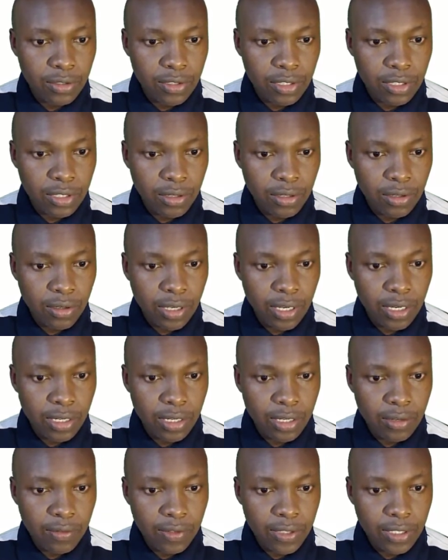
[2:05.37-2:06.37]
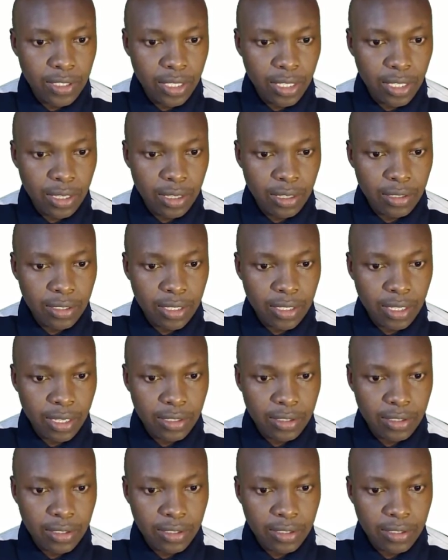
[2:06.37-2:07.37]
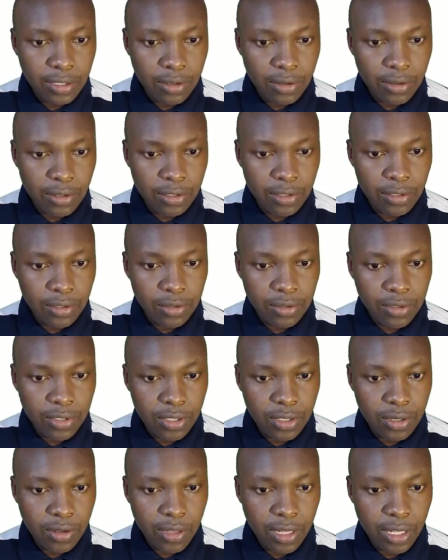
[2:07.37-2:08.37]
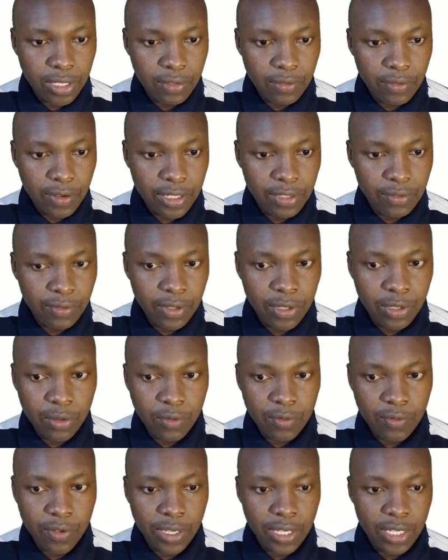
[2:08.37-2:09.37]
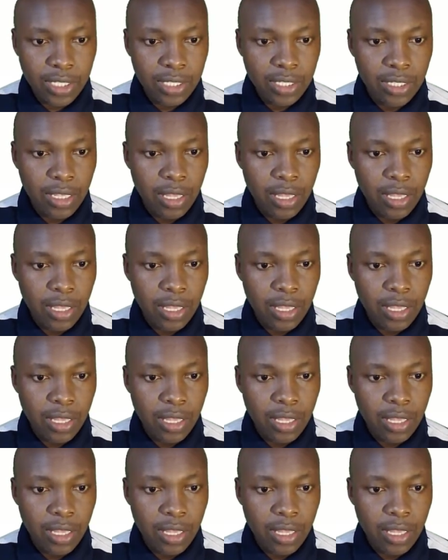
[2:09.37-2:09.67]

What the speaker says: And if this is the case, x is equals to 0. That is the first value of x.